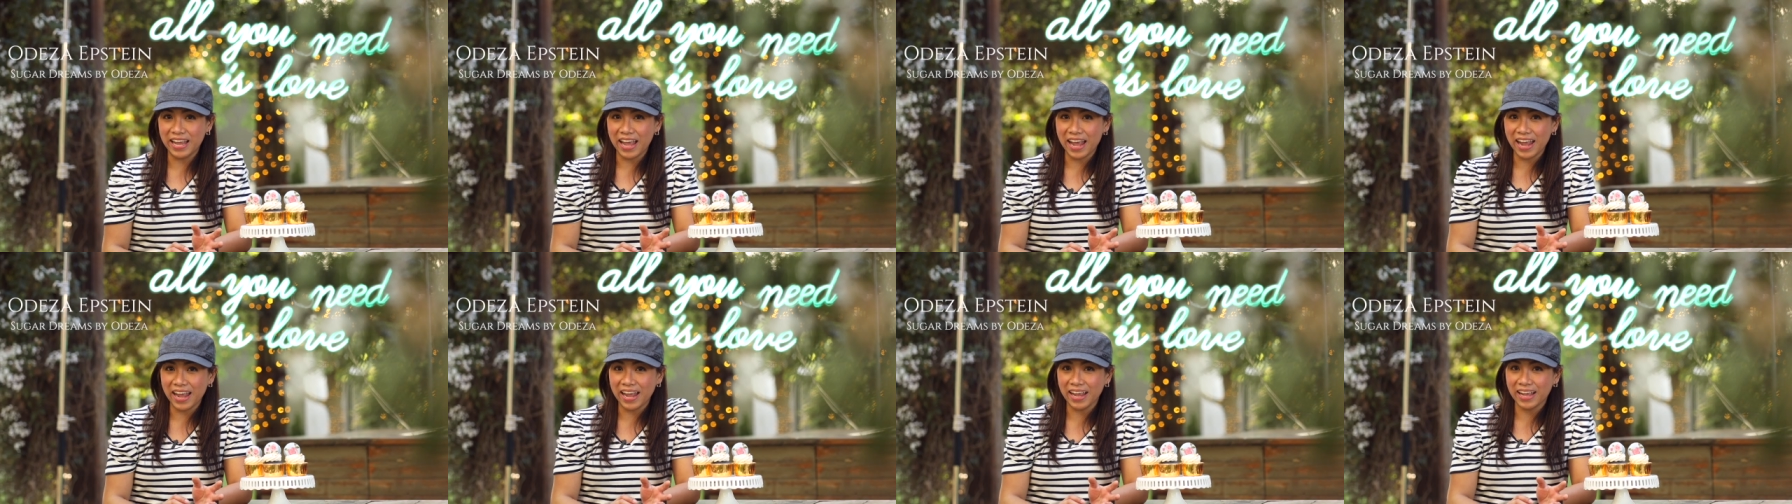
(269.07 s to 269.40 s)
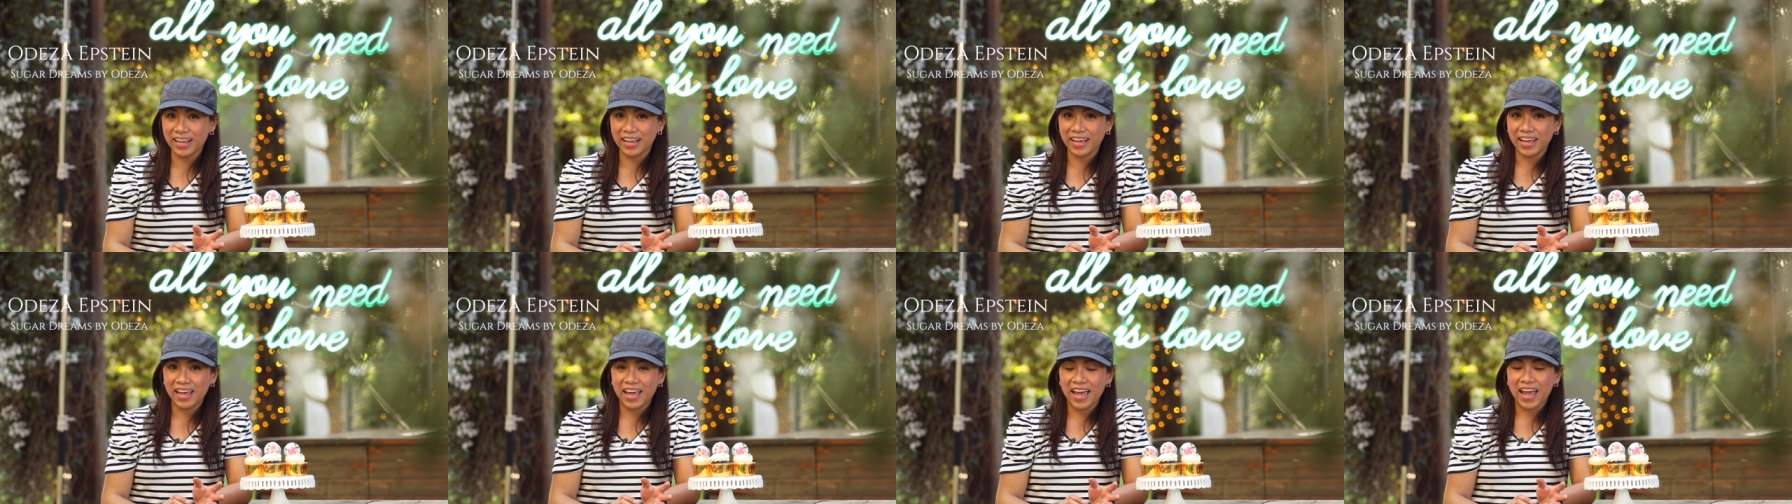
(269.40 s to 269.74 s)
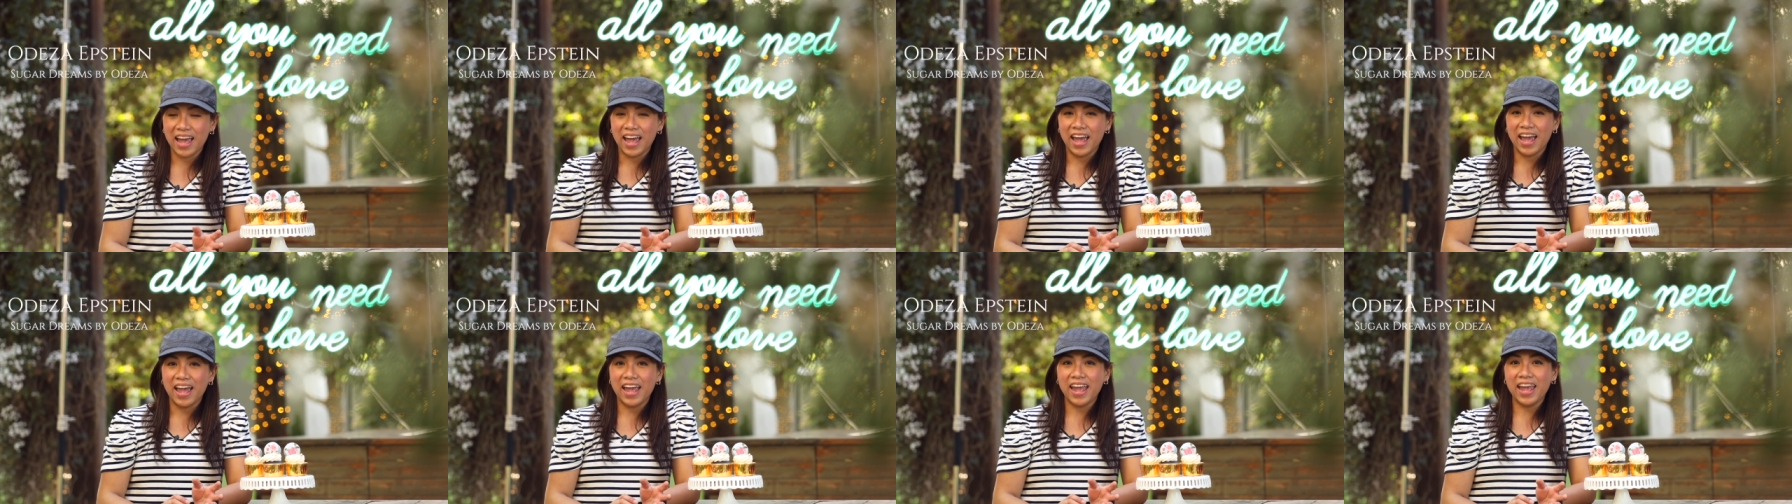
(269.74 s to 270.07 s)
cake
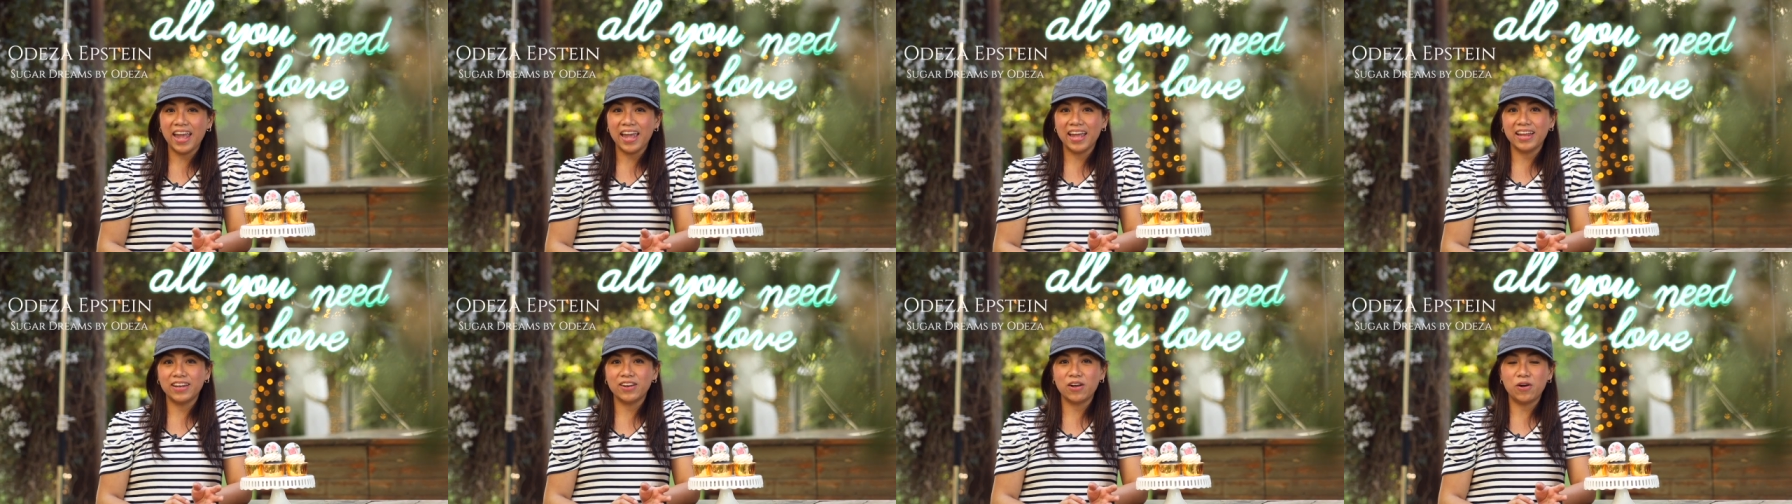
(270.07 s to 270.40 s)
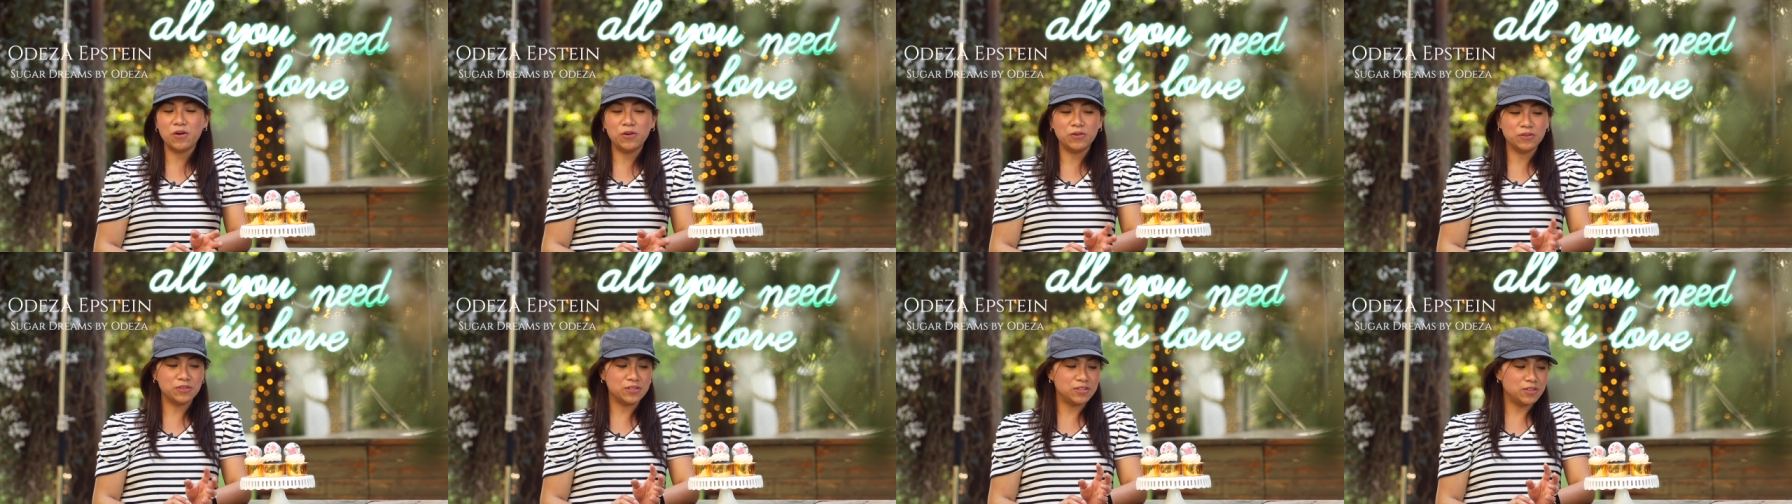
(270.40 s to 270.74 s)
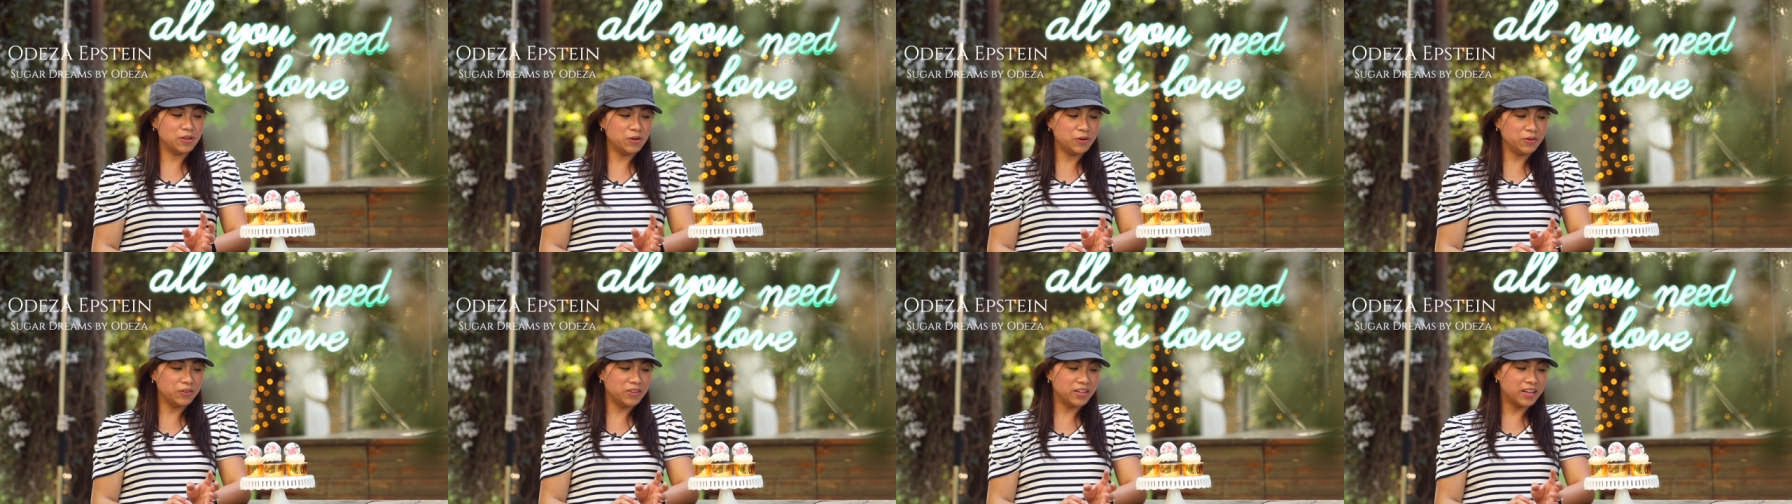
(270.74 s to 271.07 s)
and
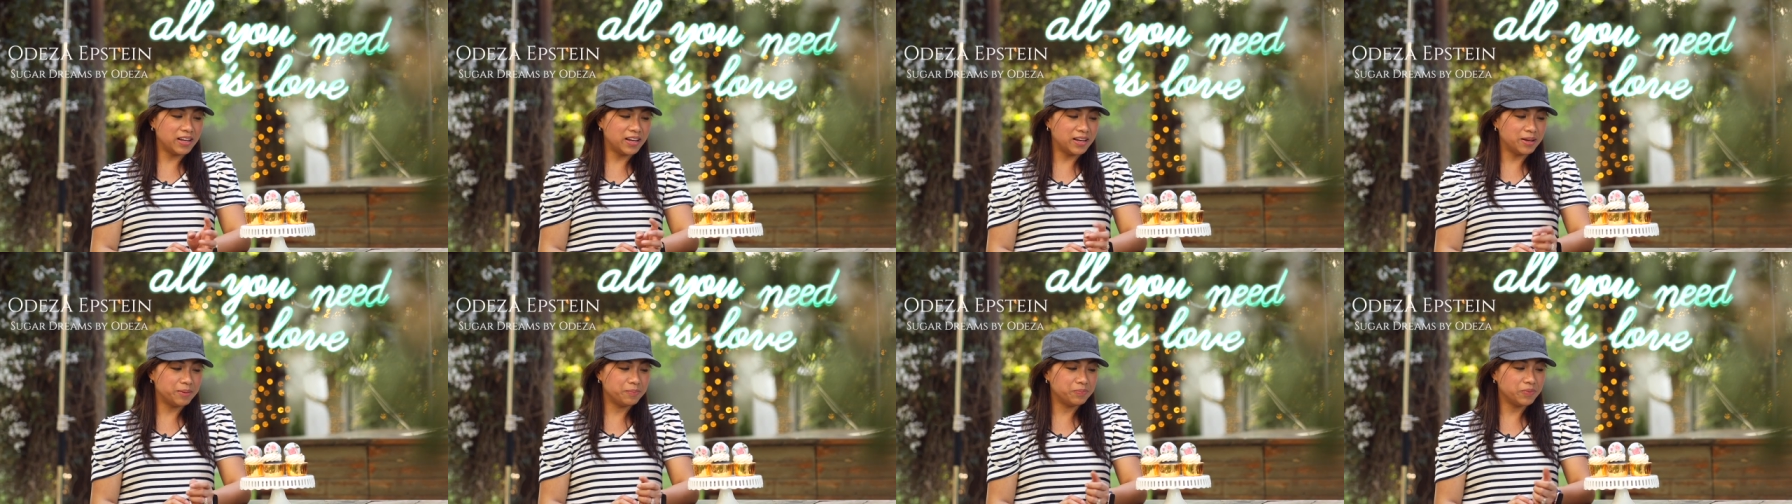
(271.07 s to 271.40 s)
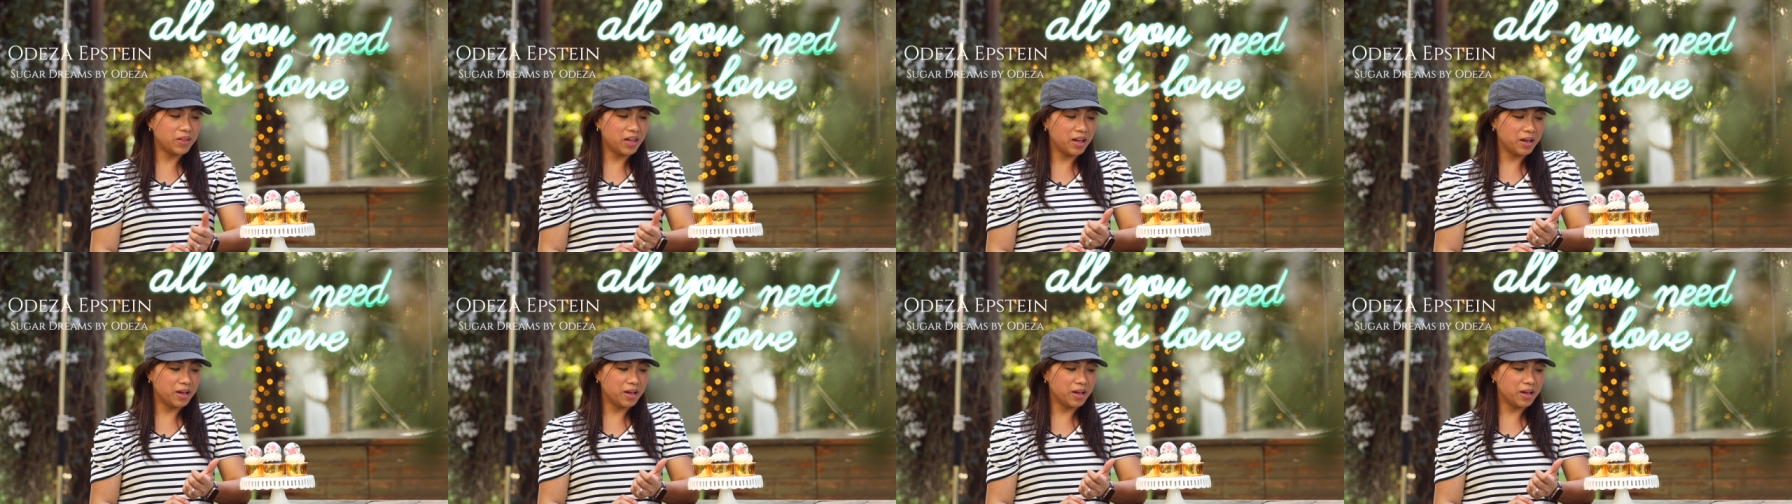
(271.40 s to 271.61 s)
also the